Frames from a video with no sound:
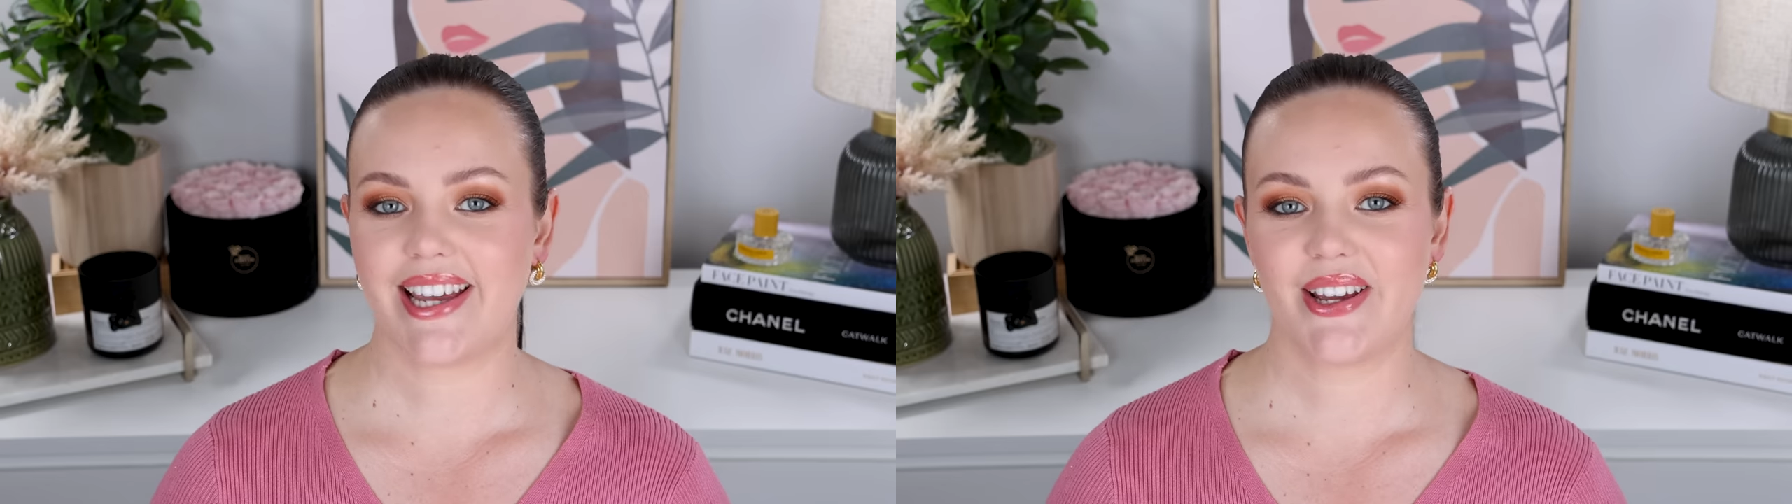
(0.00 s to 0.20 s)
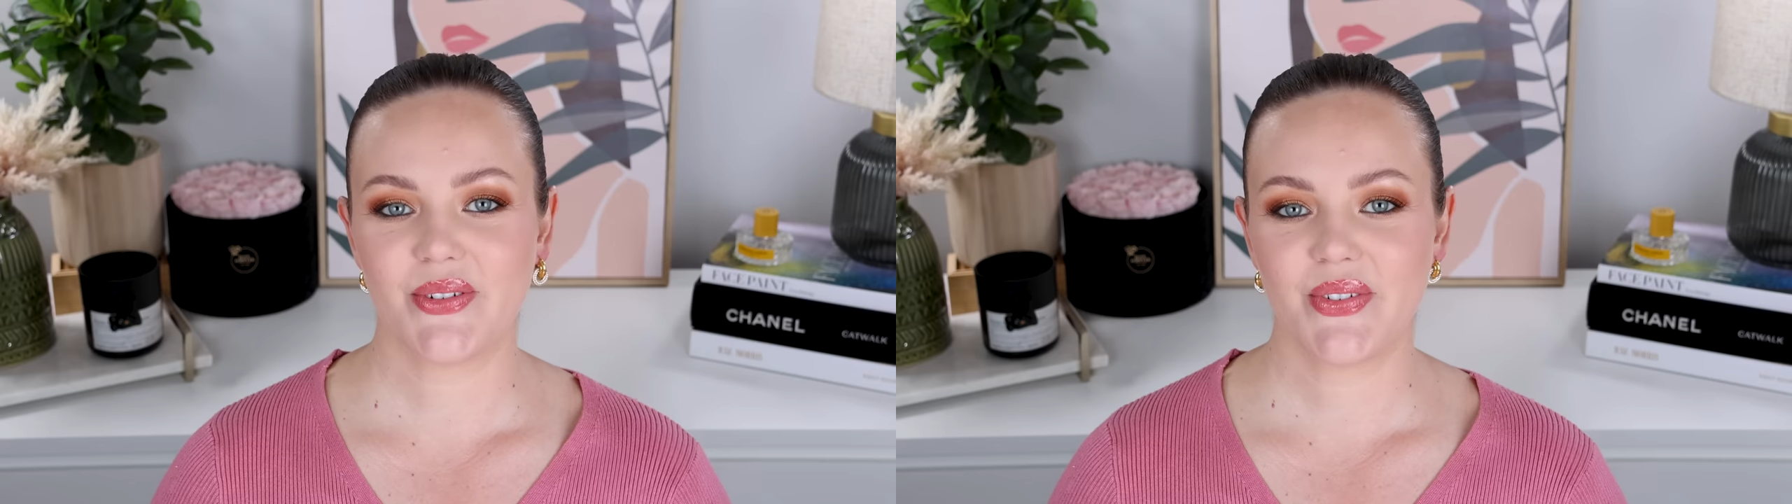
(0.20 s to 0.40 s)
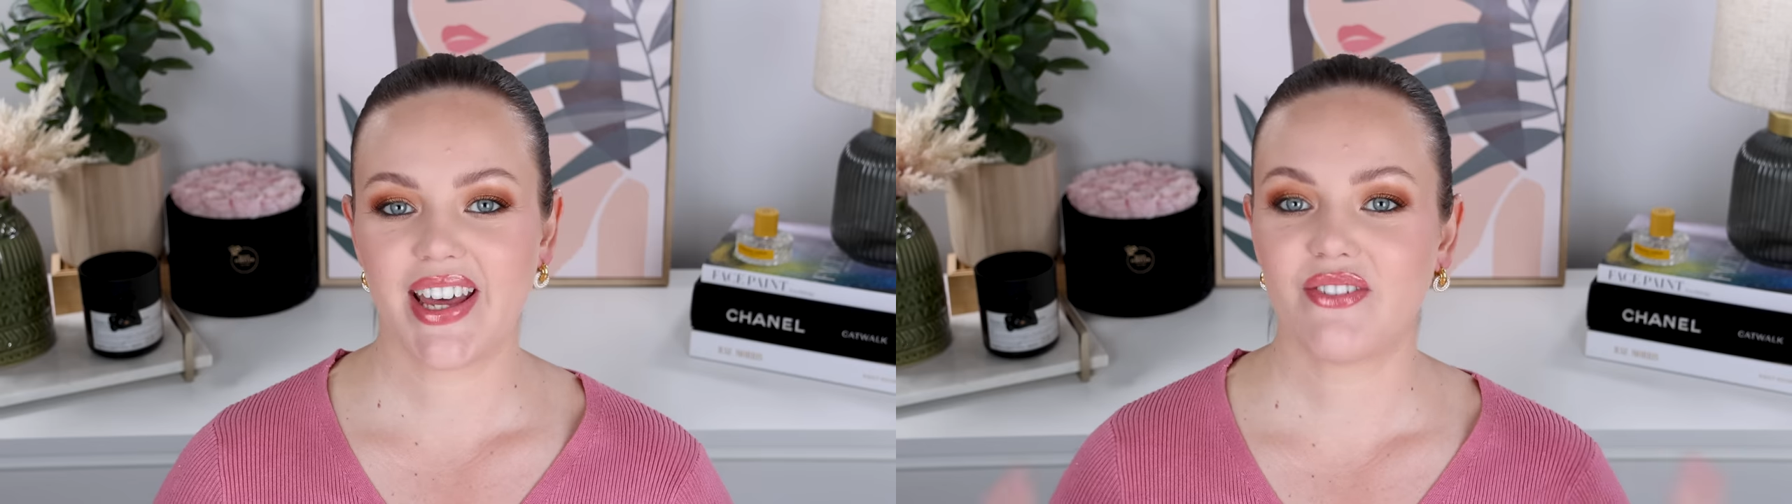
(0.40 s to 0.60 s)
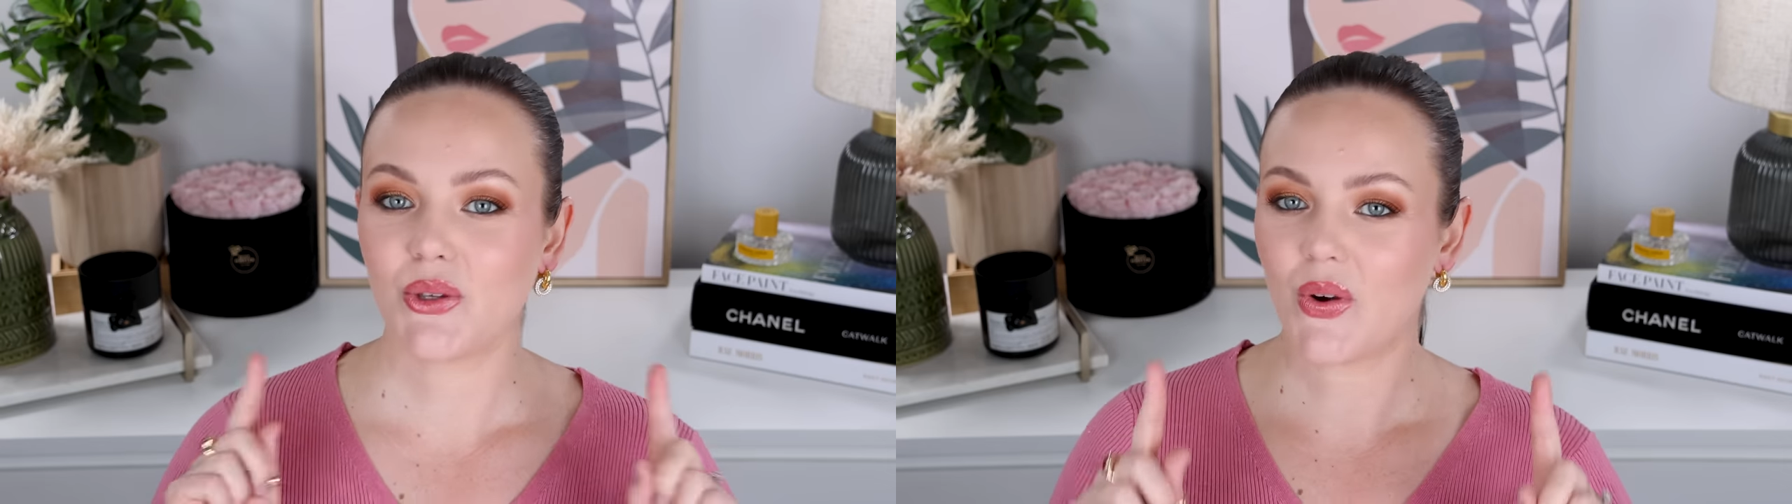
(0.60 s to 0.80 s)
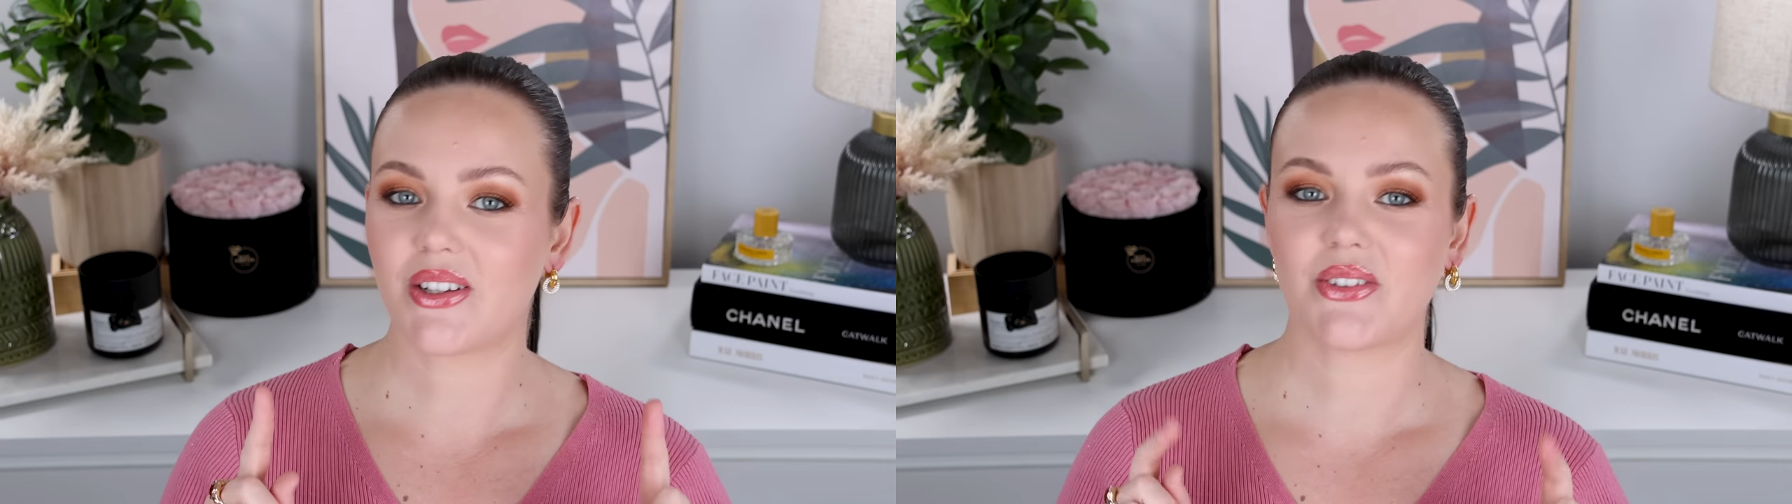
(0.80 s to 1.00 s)
day wherever
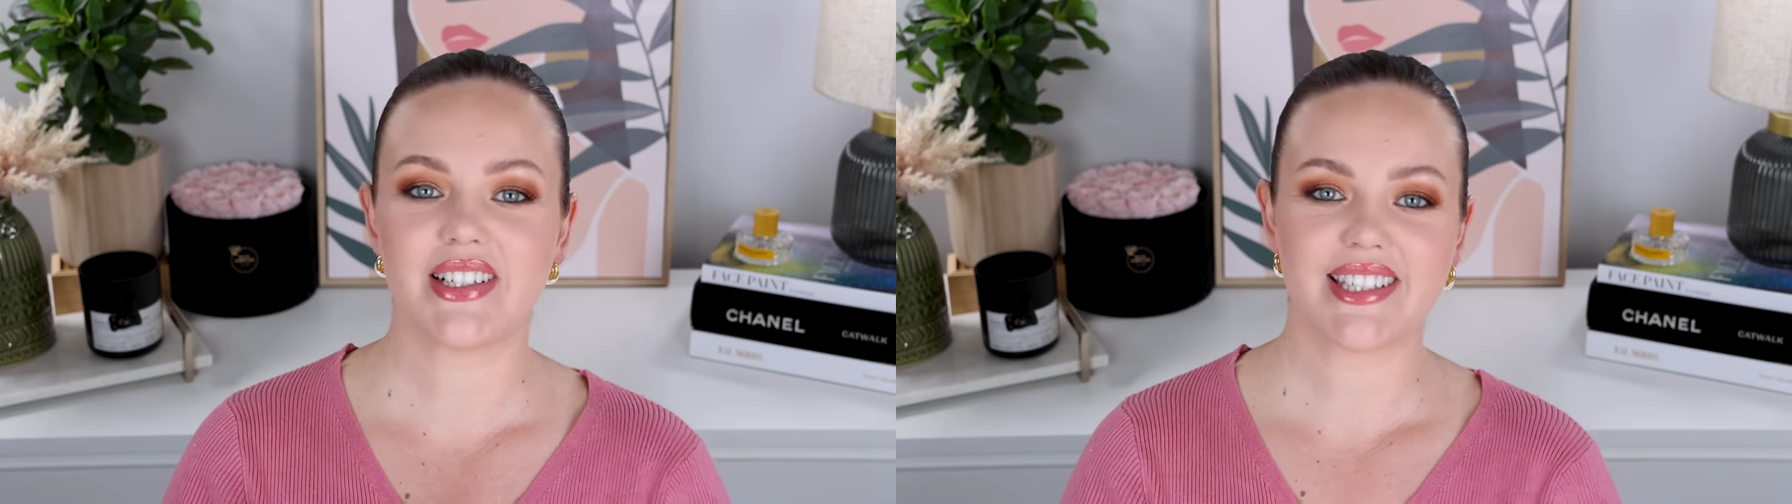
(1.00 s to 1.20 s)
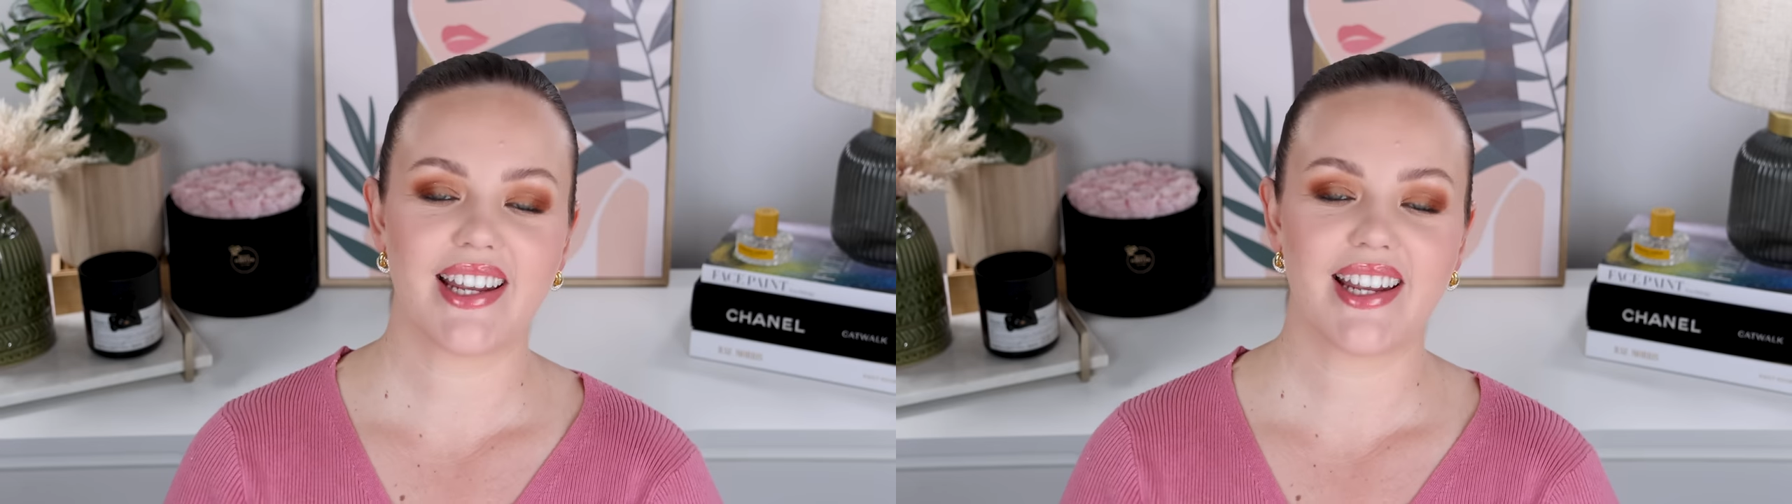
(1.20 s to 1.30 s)
you are in the world,